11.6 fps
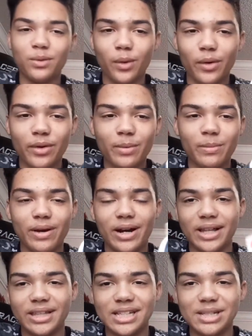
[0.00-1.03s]
foregrip out
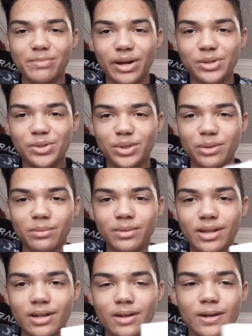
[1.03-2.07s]
of the Spectrum,
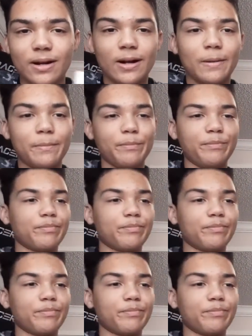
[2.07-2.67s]
and